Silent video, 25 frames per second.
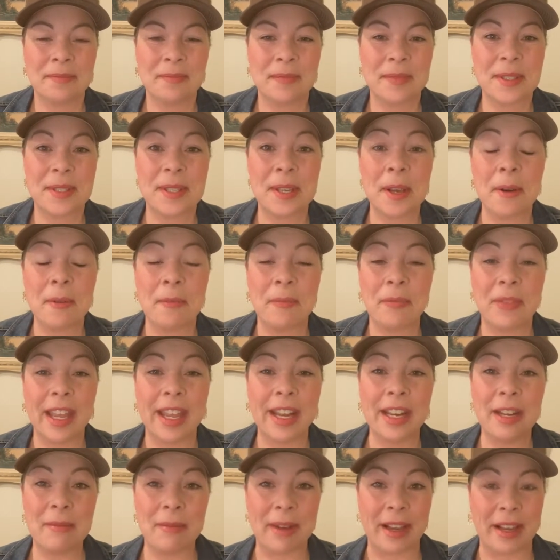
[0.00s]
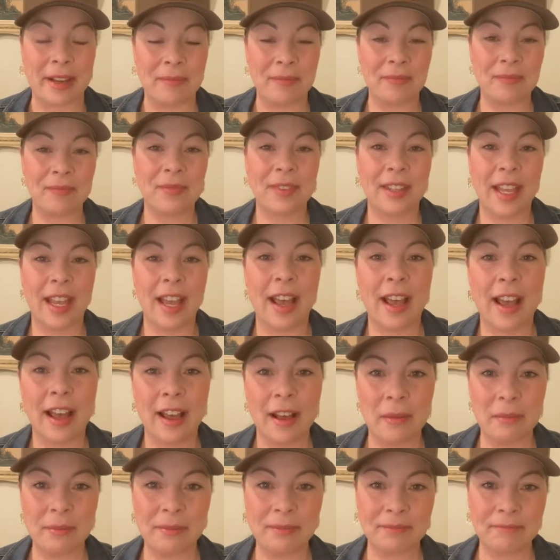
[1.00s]
So anyway,
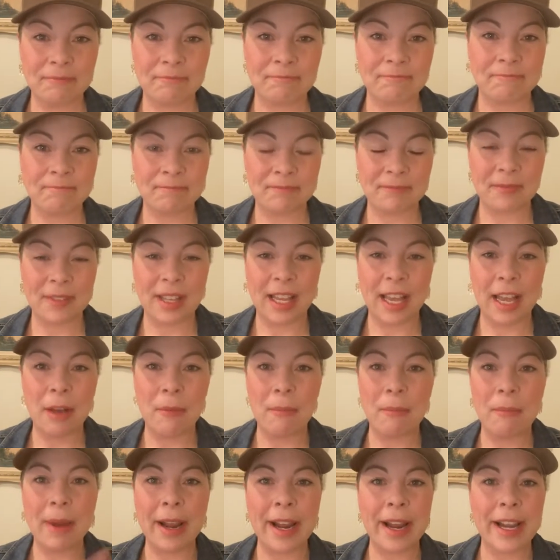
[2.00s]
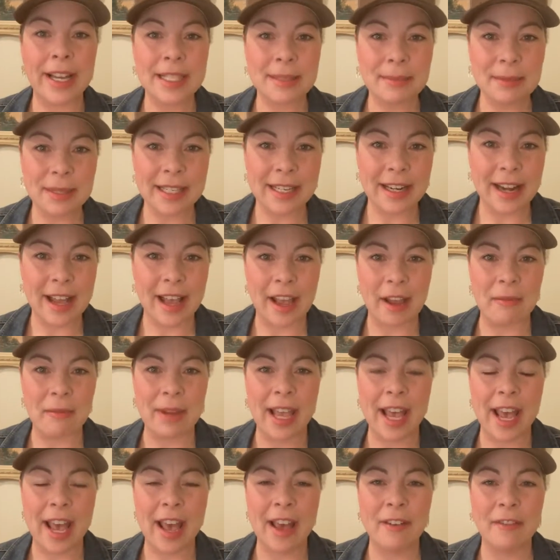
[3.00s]
um, my husband and I, we
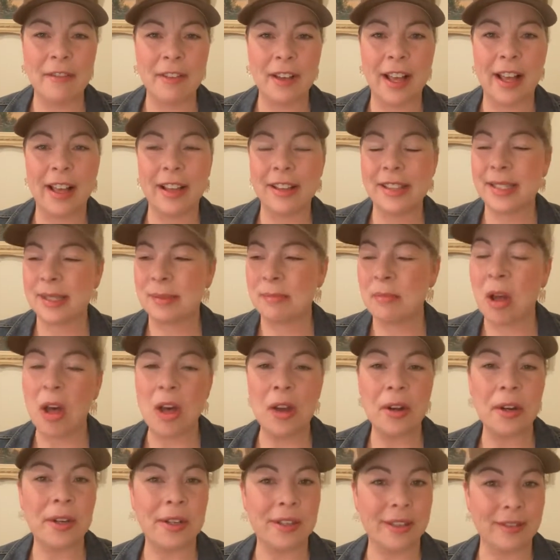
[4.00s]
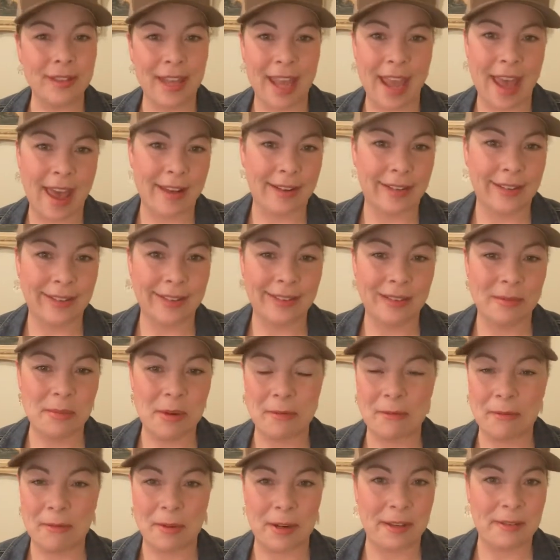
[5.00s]
have a small herd of cattle,
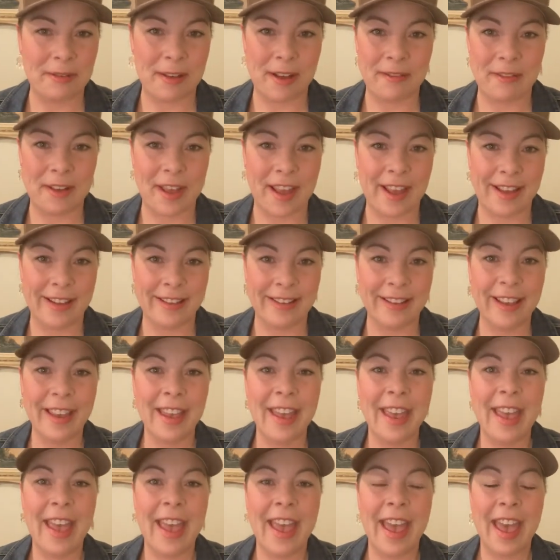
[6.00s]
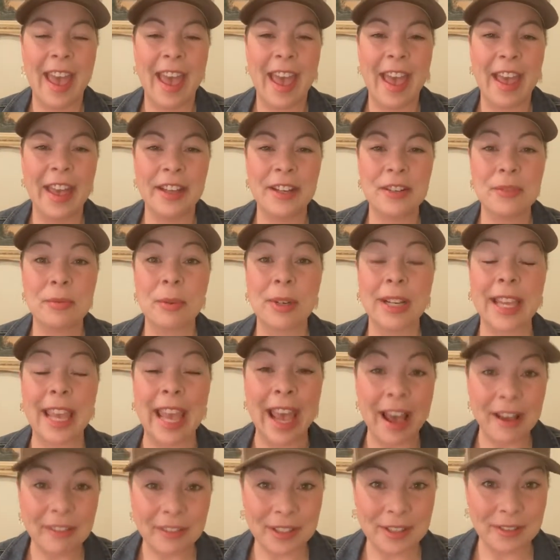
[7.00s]
about 45 head, and we're
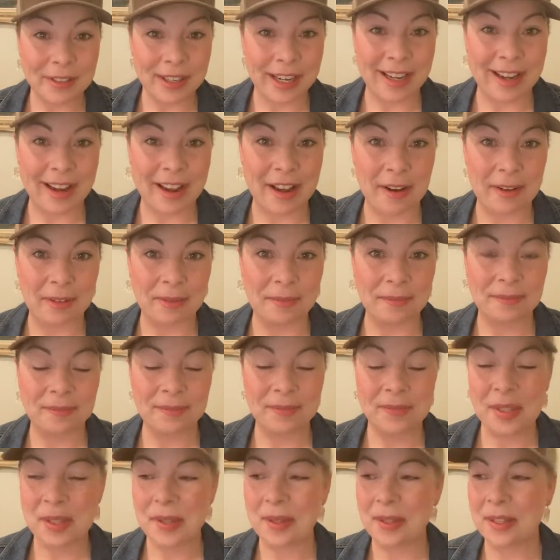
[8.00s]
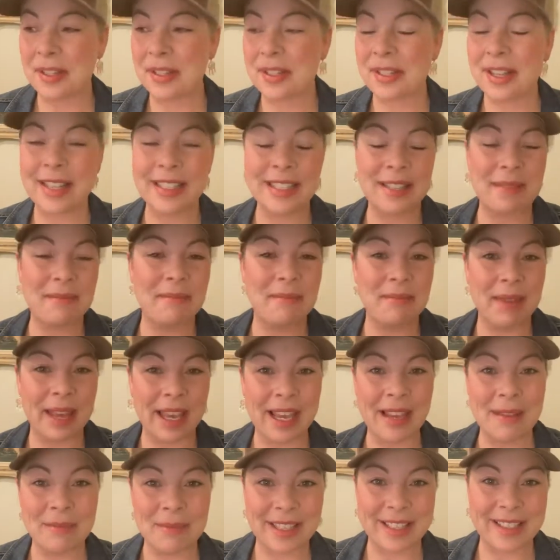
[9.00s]
calving right now. So there's lots of
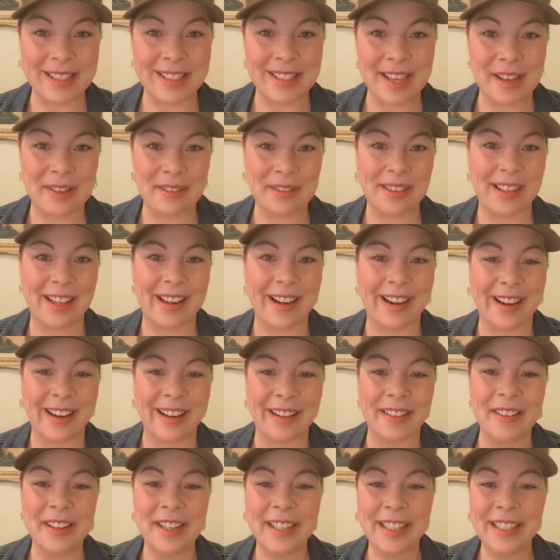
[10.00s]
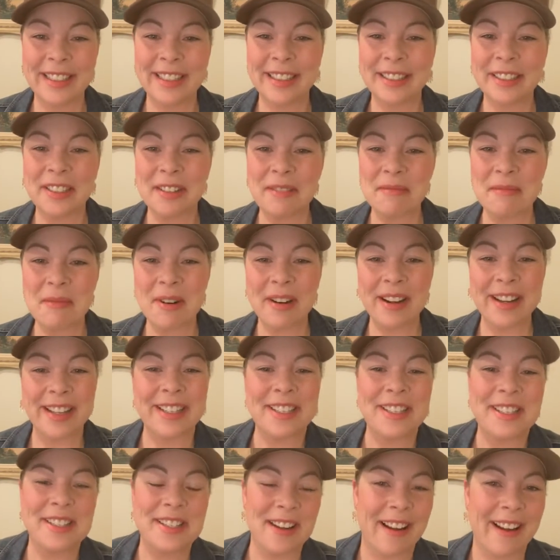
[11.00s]
babies out there. Good morning,
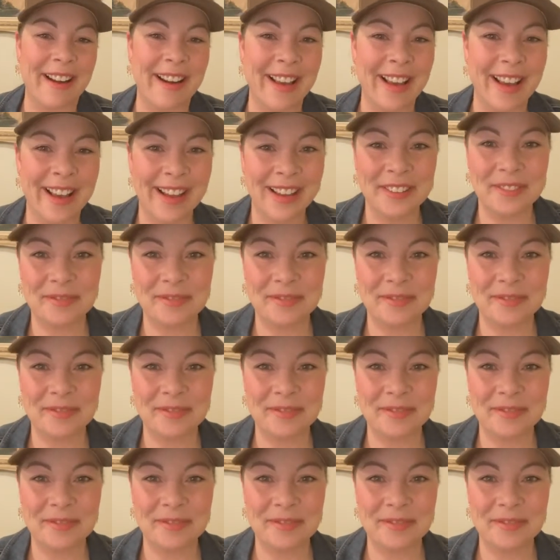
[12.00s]
Shauna.